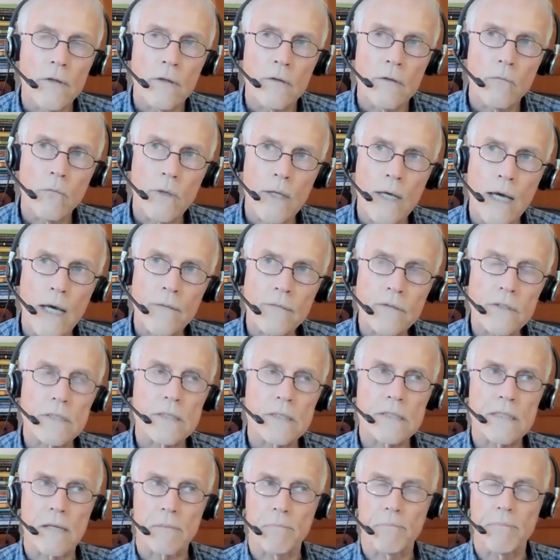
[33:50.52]
we have to
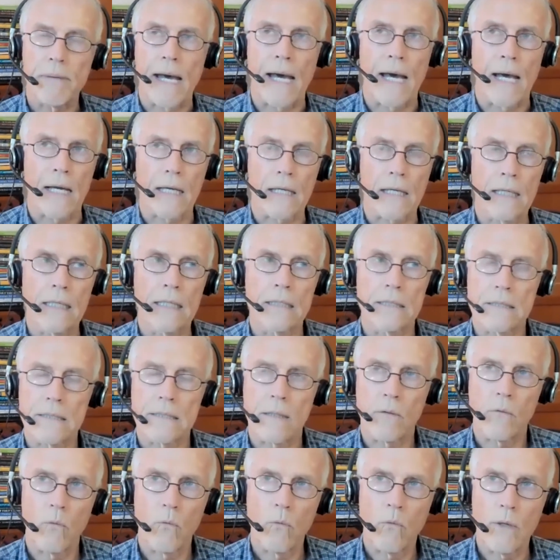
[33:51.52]
step back and
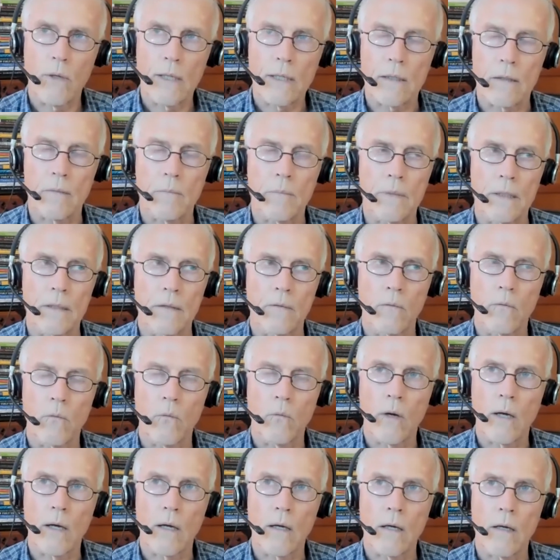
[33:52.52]
say, wait a minute,
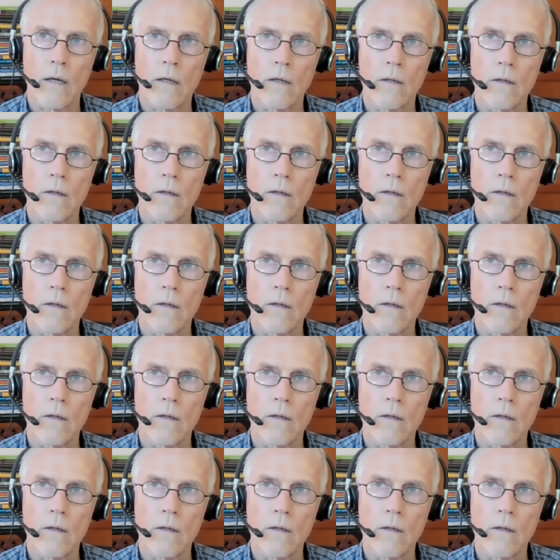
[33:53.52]
why,